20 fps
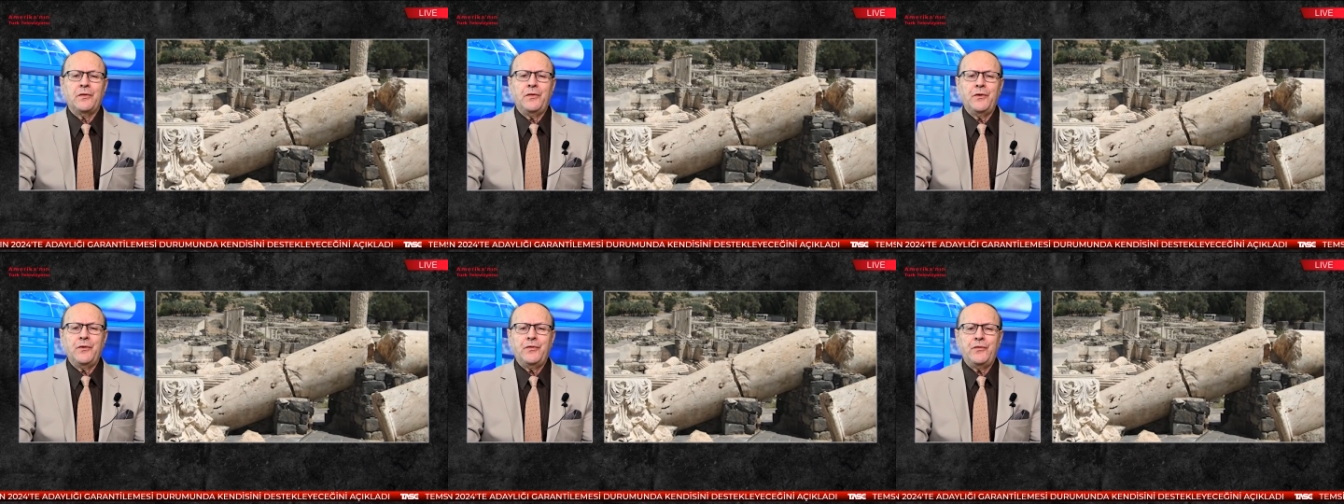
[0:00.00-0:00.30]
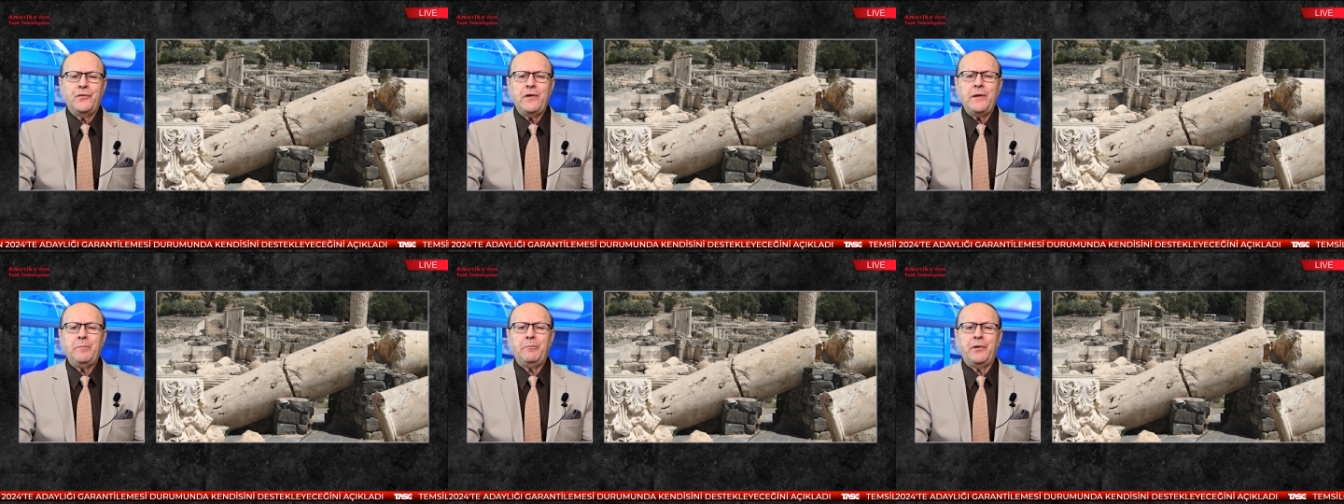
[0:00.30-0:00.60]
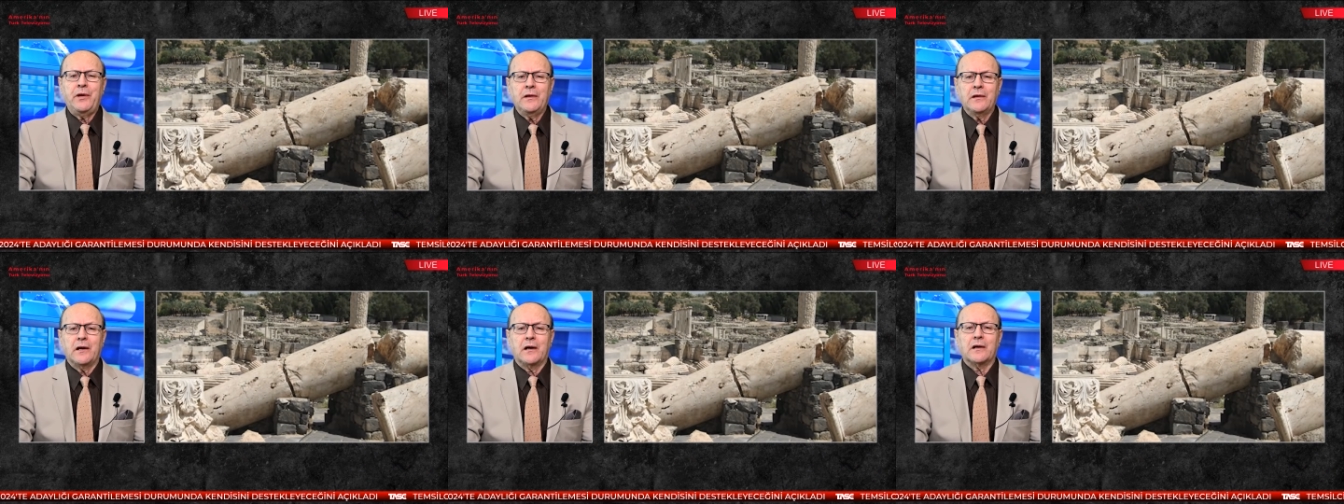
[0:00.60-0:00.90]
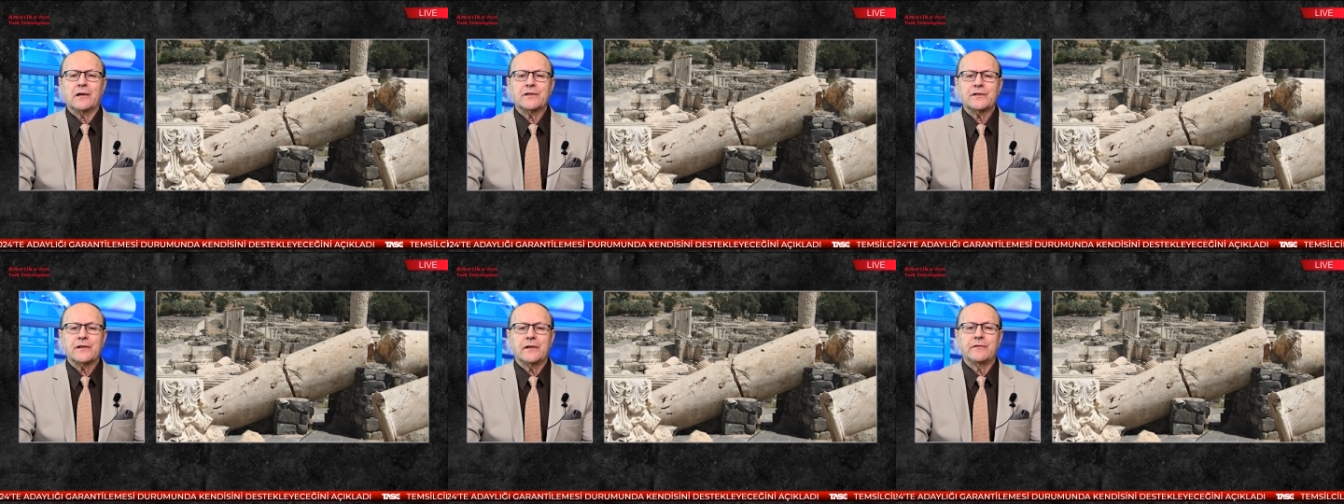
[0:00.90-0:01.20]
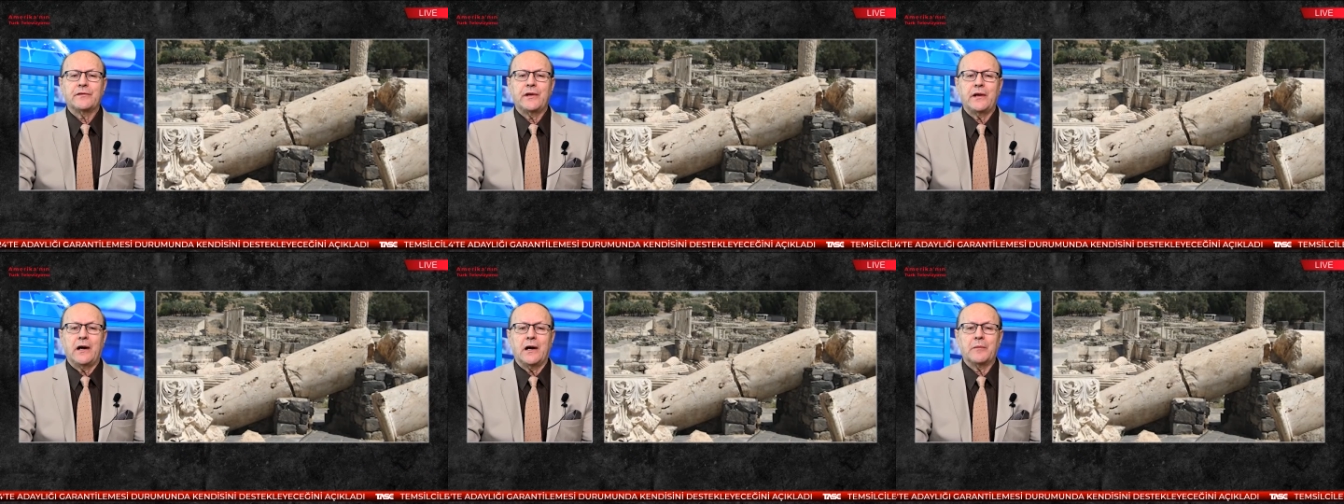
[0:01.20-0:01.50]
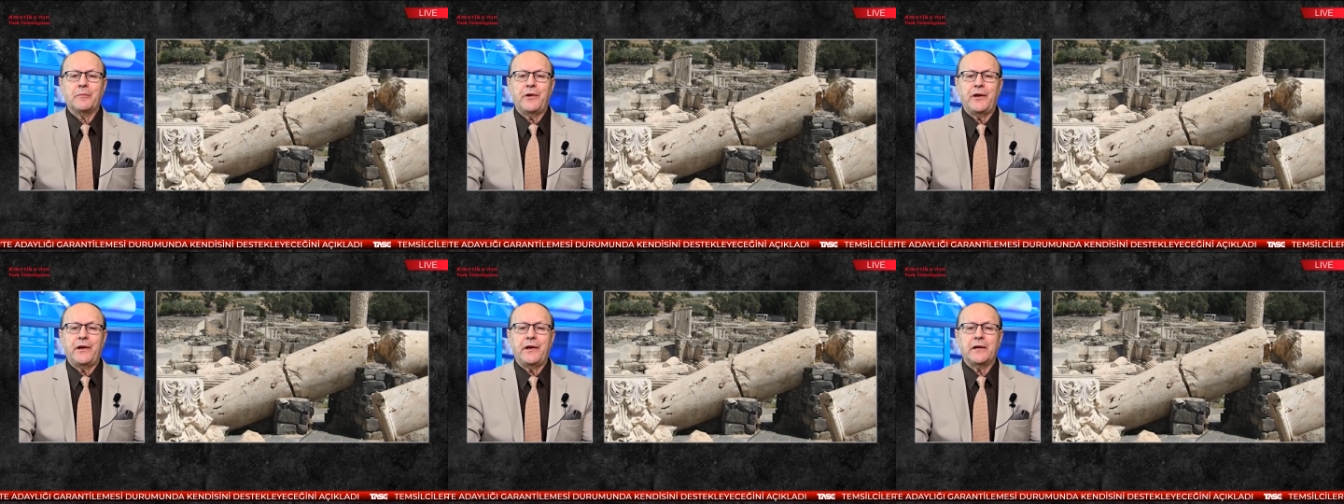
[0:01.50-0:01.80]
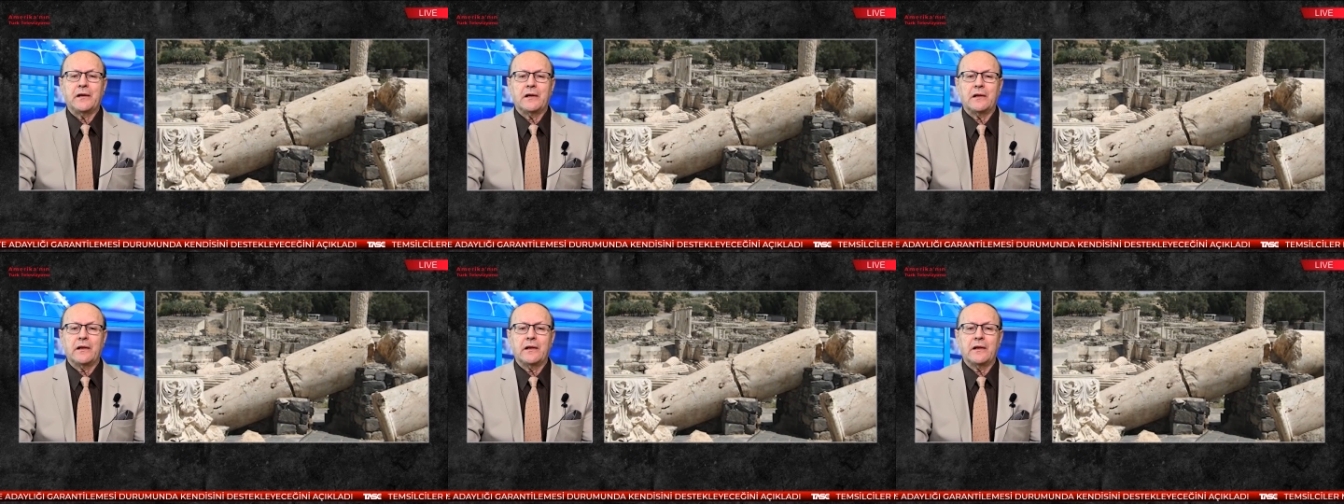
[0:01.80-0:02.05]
the three pillars of the Armenian